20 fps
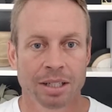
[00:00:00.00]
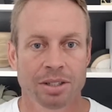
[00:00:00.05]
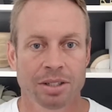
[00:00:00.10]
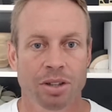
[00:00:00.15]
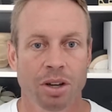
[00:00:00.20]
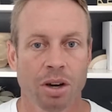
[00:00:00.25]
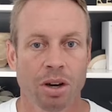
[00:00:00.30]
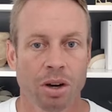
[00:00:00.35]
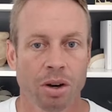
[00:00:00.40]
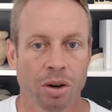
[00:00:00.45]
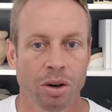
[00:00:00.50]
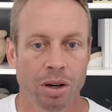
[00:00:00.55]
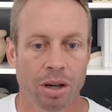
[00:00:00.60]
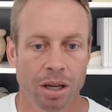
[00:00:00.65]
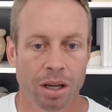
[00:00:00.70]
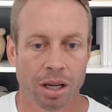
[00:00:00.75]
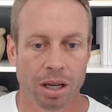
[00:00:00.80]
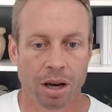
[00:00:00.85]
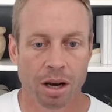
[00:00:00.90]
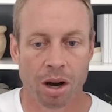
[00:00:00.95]

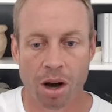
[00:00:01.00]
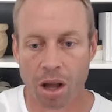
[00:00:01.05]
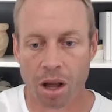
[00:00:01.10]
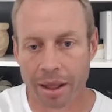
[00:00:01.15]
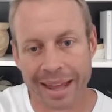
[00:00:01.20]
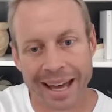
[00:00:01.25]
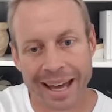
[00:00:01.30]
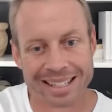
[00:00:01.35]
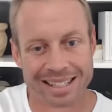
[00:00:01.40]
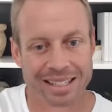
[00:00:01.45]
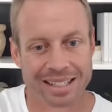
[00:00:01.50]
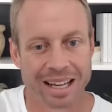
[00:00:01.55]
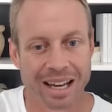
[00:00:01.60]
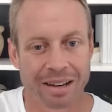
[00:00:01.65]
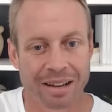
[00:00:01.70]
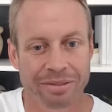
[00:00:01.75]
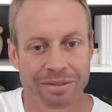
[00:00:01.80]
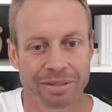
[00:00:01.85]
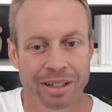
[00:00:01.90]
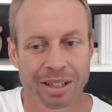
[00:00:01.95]
So all of that
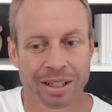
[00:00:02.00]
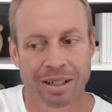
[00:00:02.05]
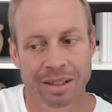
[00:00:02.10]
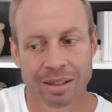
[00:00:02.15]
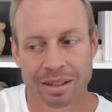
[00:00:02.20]
stuff,